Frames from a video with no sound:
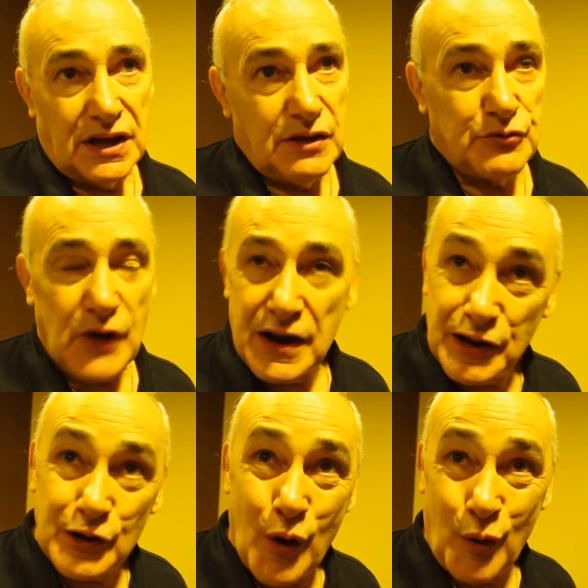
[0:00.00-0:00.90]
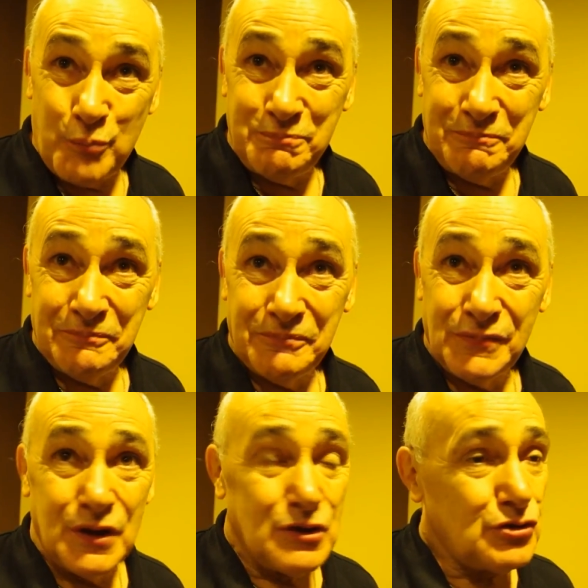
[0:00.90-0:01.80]
He's fighting at home.
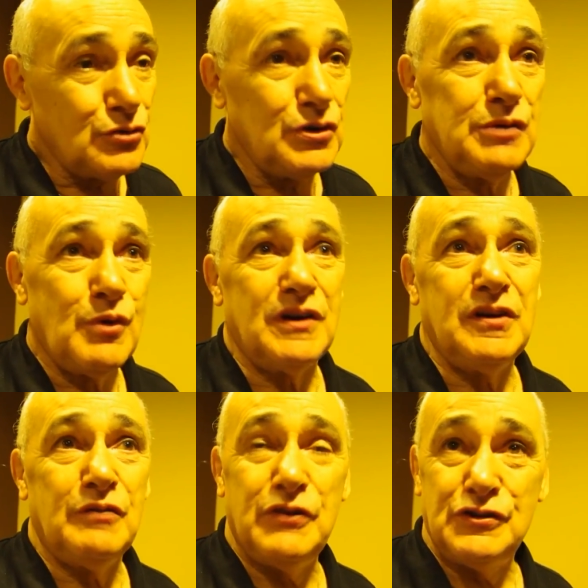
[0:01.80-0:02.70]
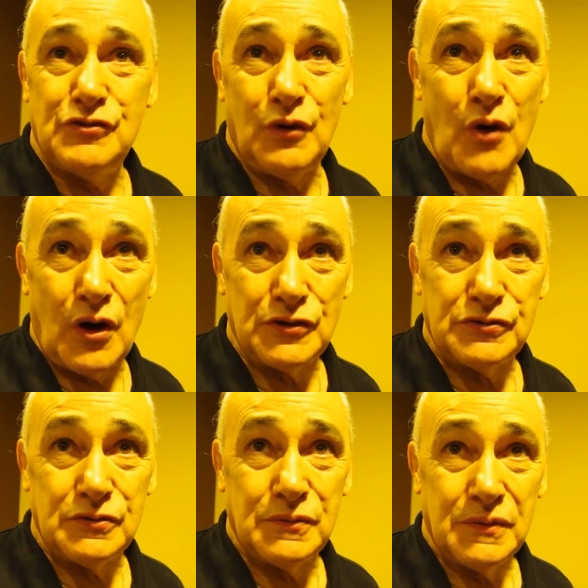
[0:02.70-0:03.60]
2, he wanted to avenge the loss.